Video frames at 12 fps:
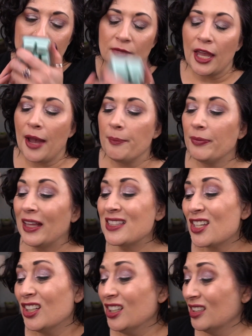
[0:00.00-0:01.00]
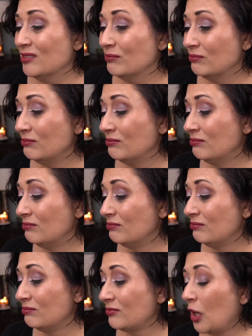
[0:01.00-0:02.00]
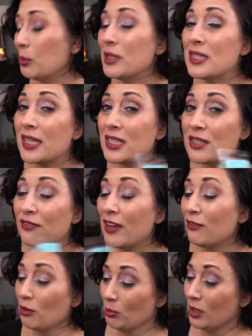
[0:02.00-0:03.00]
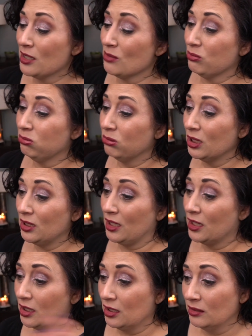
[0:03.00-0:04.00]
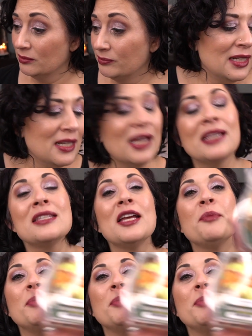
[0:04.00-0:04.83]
yeah, that's good. I wouldn't say it's a favorite, but it's really good. Next up